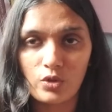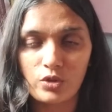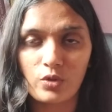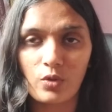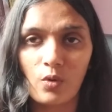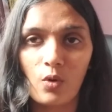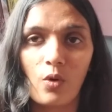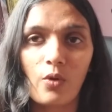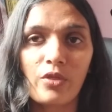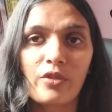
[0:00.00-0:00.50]

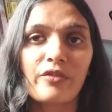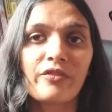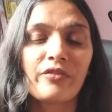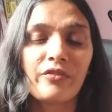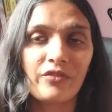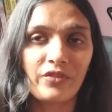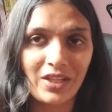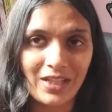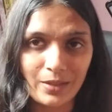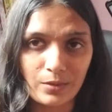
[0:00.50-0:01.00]
or on the
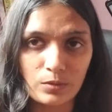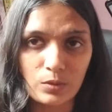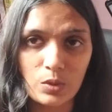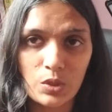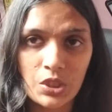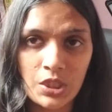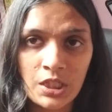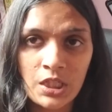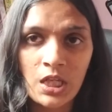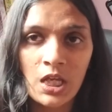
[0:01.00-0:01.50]

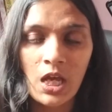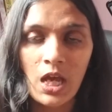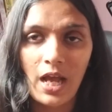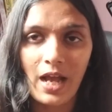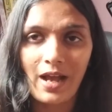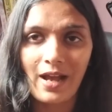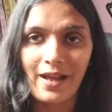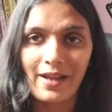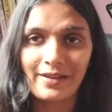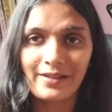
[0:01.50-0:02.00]
field.
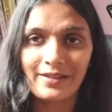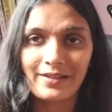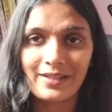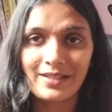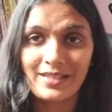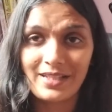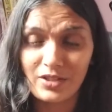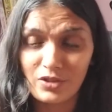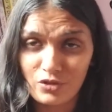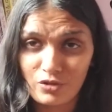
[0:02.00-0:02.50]
And
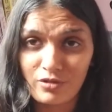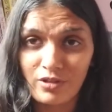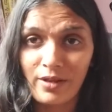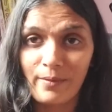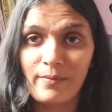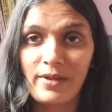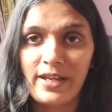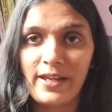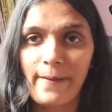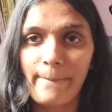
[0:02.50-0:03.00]
it's
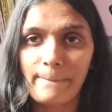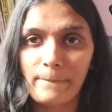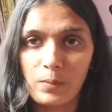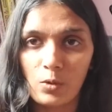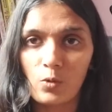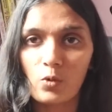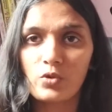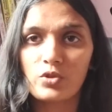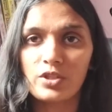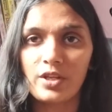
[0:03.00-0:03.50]
extremely
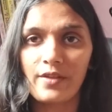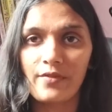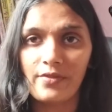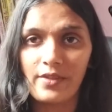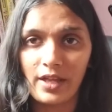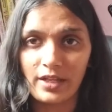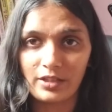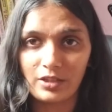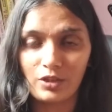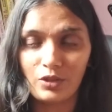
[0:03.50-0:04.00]
important
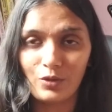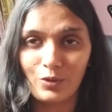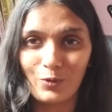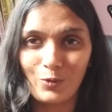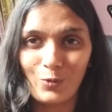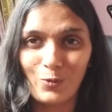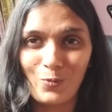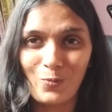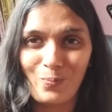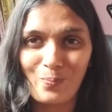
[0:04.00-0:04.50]
that
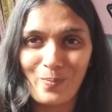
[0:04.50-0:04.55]
you